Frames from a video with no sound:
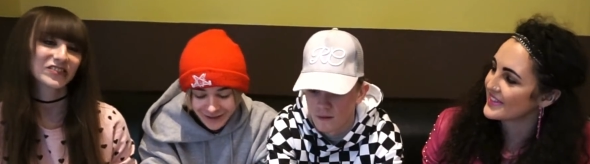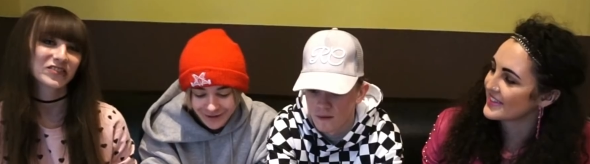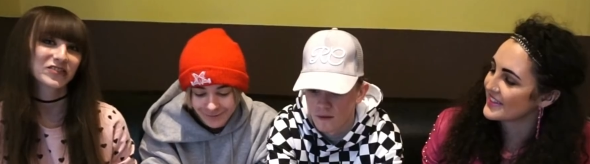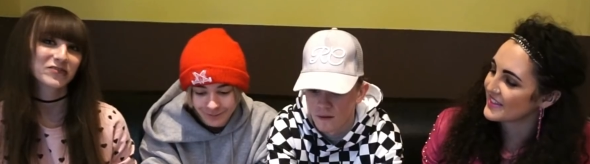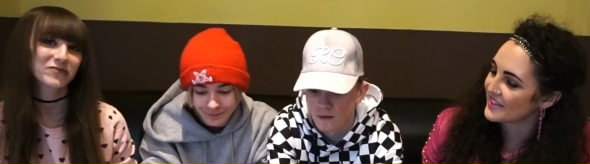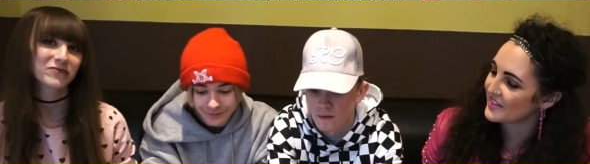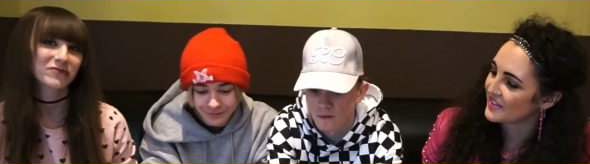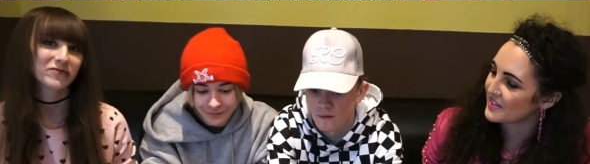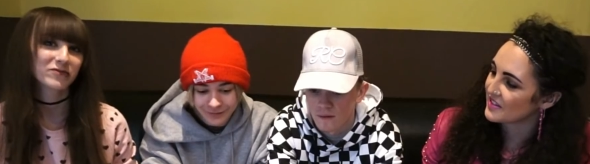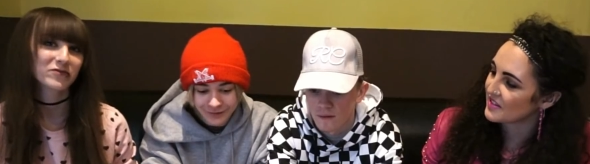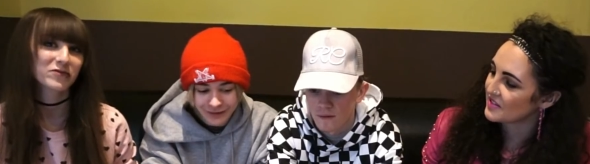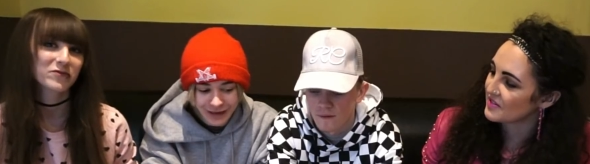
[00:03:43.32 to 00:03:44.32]
Speaker 1: um...
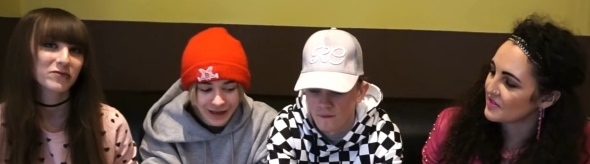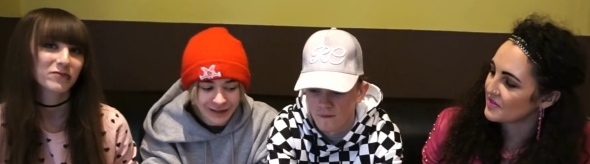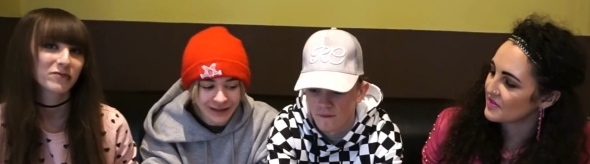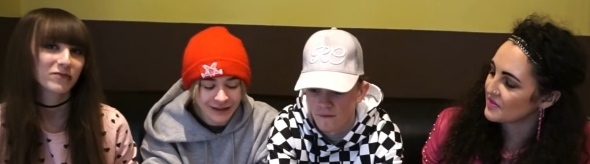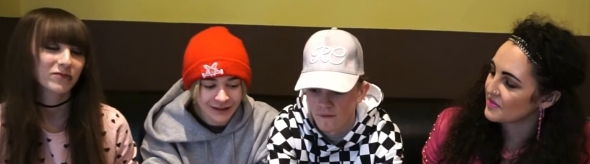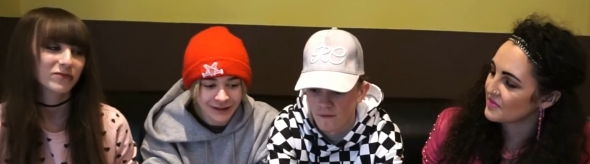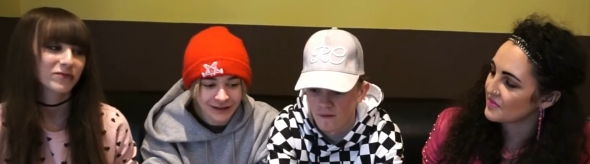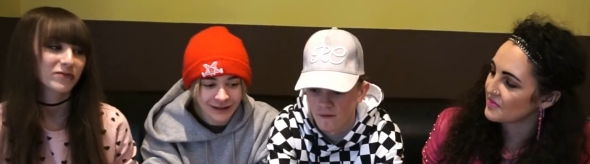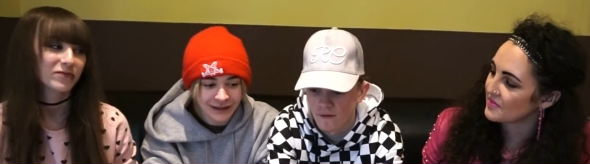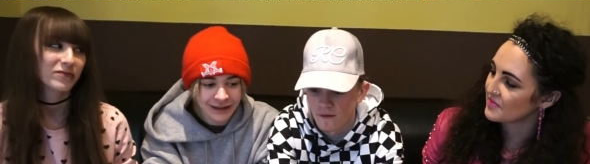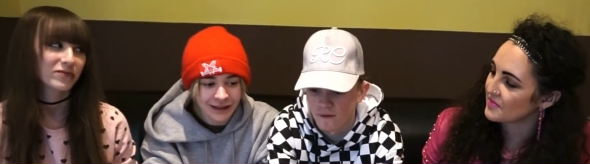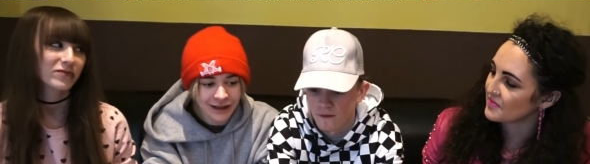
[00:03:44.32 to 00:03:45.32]
I think...
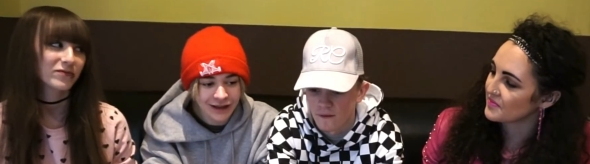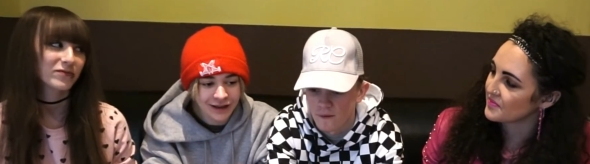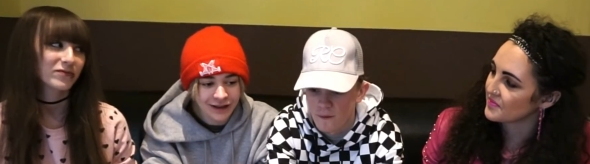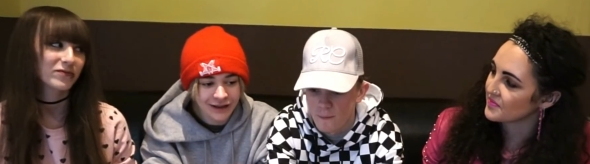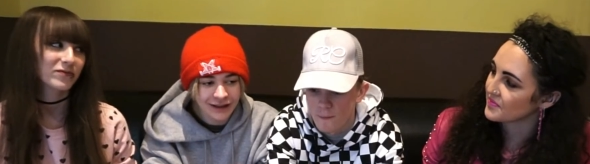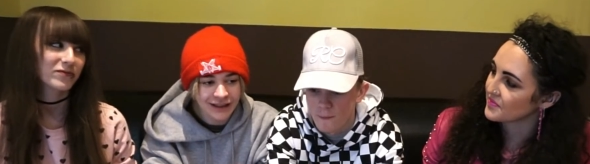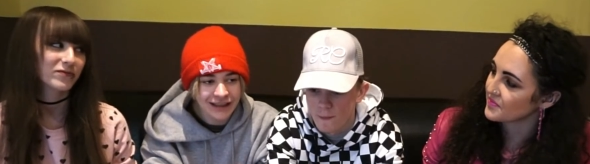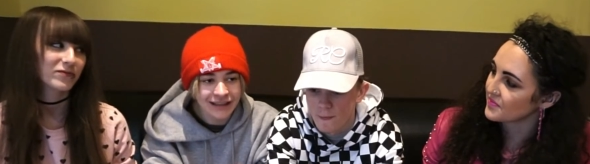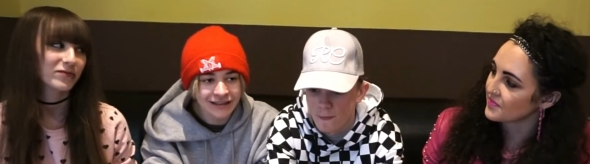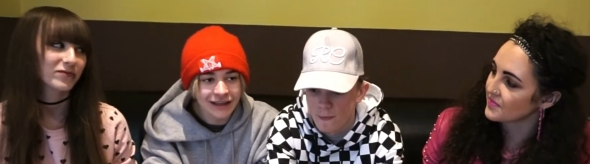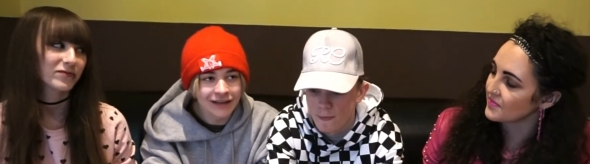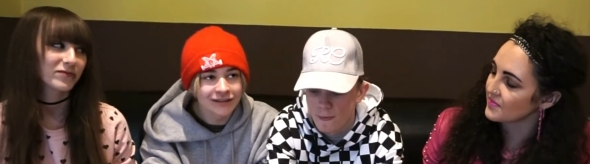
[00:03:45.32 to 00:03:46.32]
He
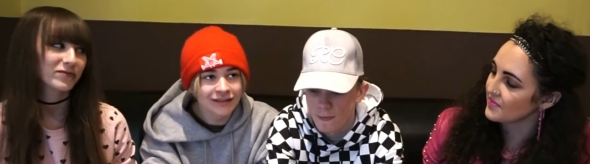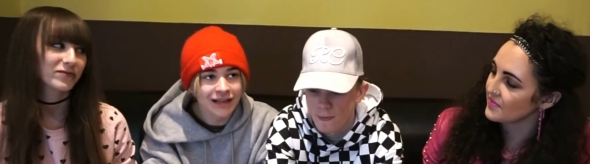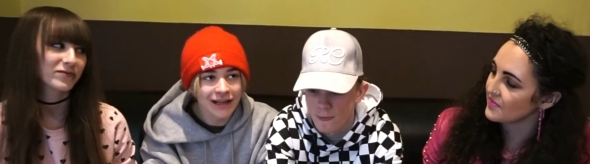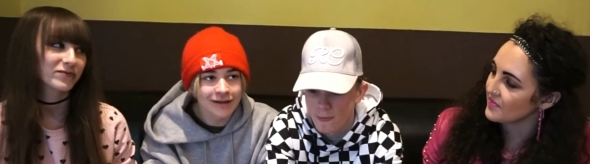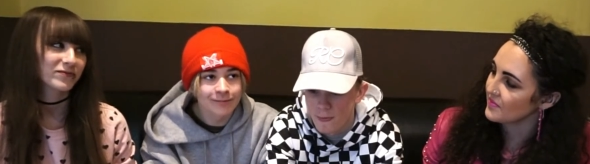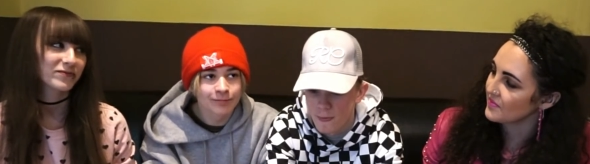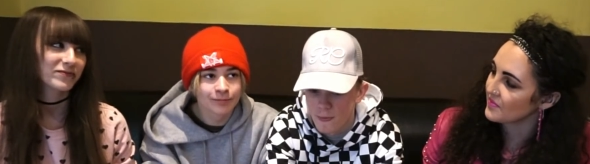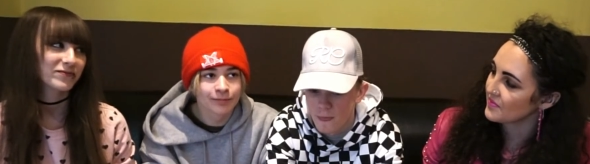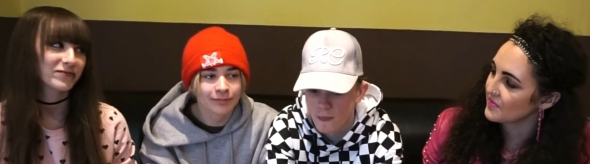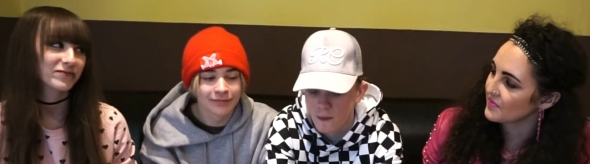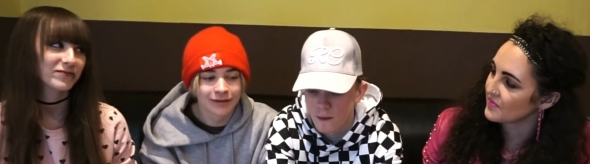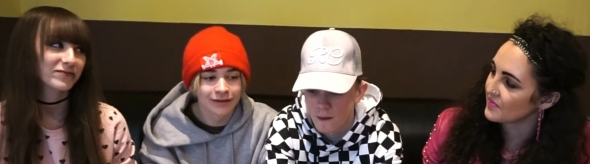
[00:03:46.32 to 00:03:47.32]
does like...
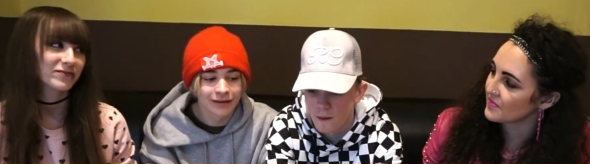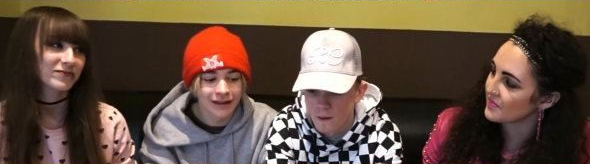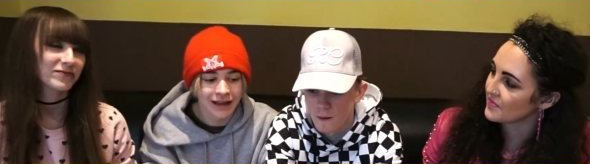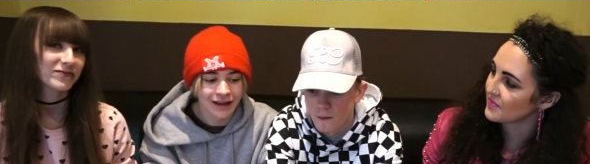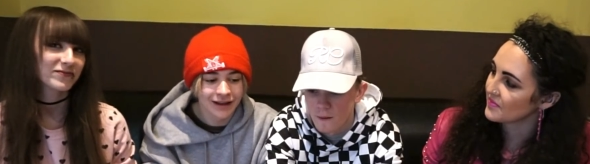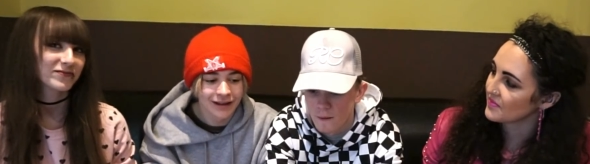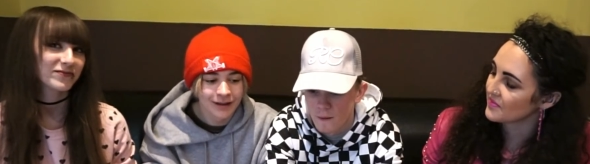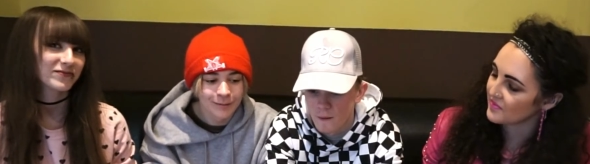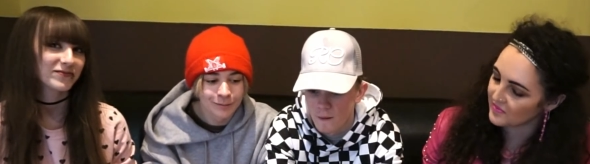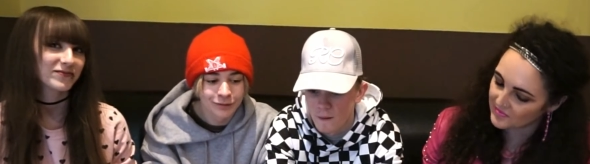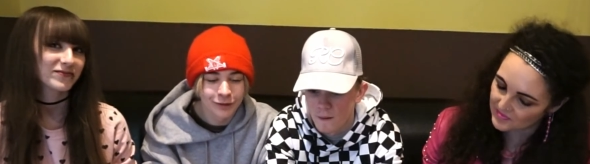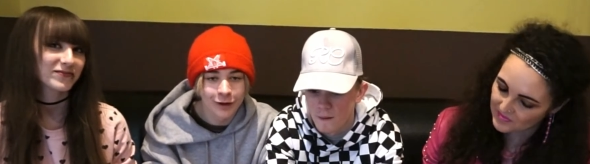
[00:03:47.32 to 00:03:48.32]
Like,
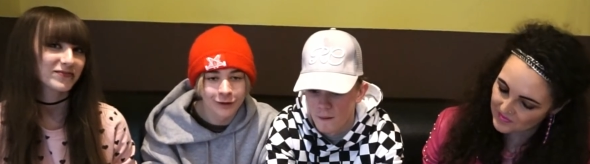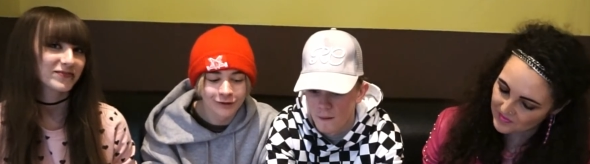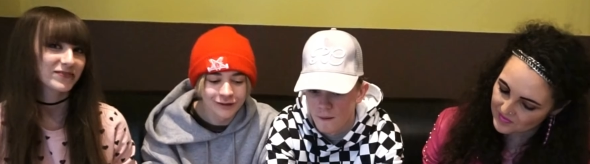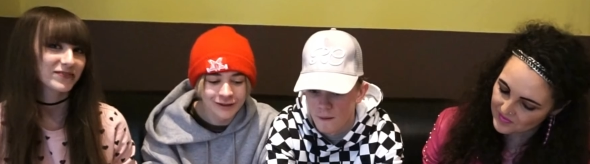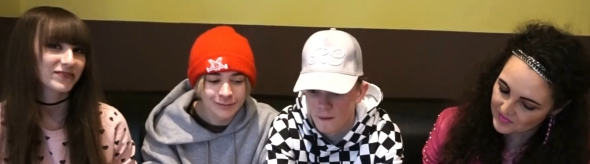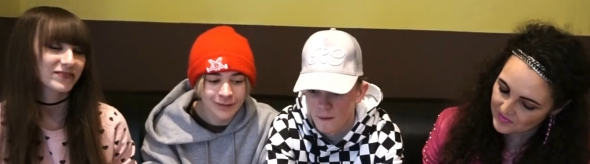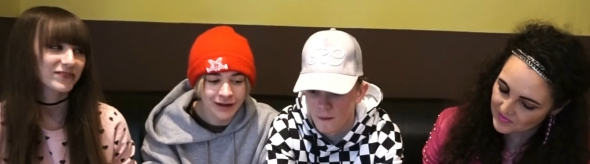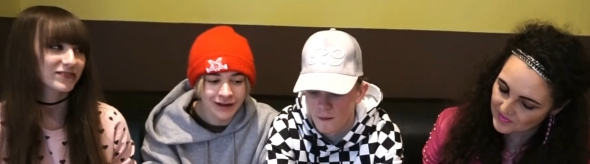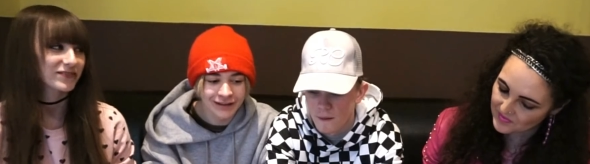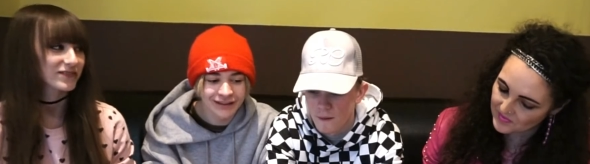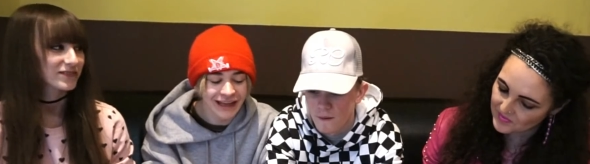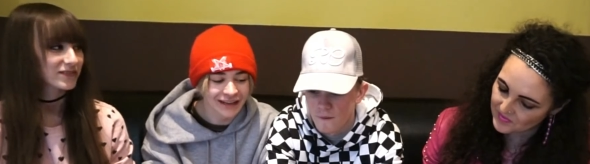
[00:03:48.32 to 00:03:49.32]
blondes,
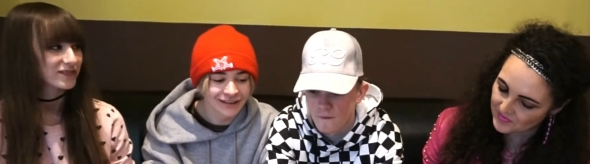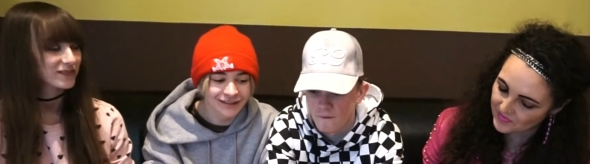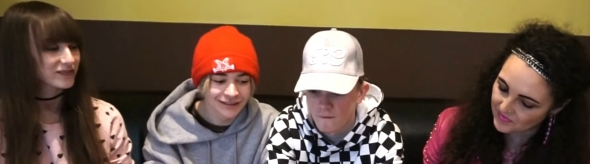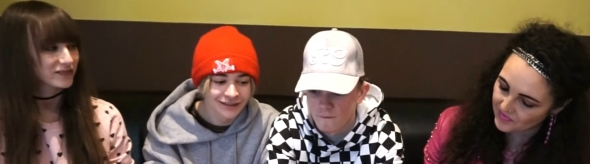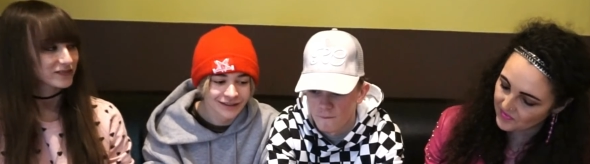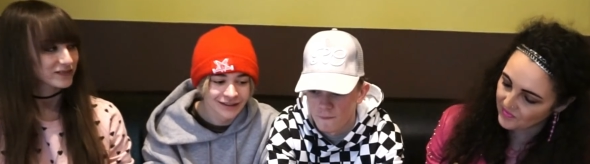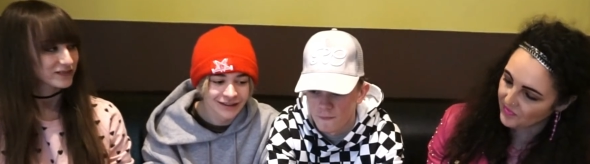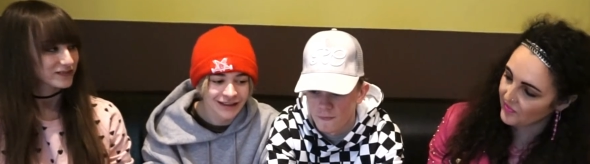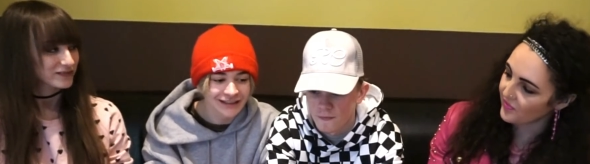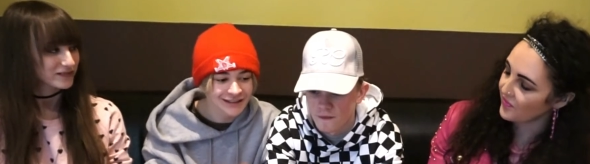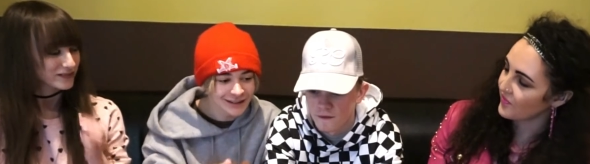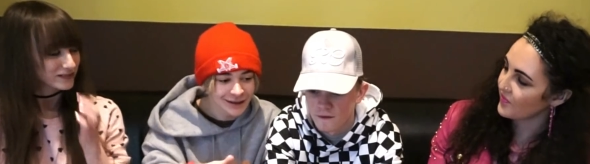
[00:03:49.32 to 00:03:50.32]
but that... That's